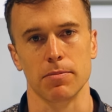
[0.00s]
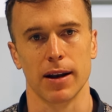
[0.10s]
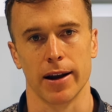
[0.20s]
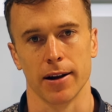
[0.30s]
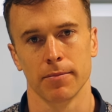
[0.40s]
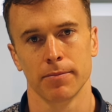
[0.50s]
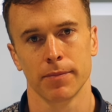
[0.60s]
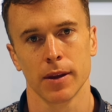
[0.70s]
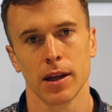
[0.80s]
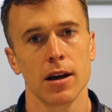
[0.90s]
player.
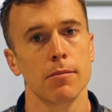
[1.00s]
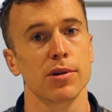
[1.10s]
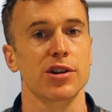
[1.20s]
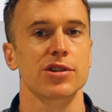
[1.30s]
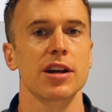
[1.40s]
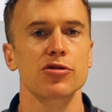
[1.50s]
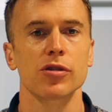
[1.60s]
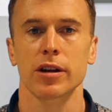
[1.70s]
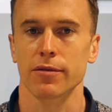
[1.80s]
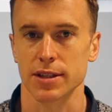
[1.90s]
But your central
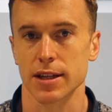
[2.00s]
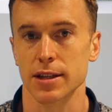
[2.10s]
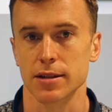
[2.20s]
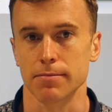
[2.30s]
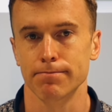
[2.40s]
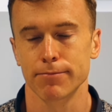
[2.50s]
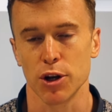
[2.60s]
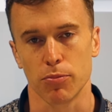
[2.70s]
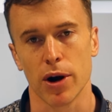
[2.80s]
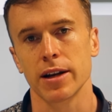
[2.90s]
nervous system, your
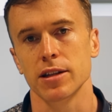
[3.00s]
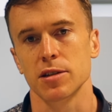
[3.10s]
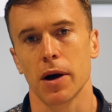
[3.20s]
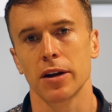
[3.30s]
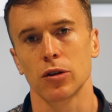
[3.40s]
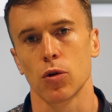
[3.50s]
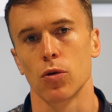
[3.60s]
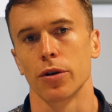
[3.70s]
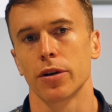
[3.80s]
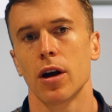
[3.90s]
brain and spinal
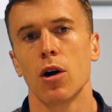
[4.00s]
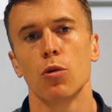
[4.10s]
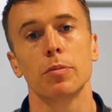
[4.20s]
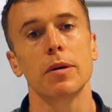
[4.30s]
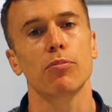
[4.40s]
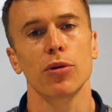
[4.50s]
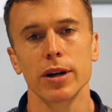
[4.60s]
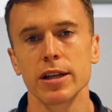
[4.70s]
cord, would be pretty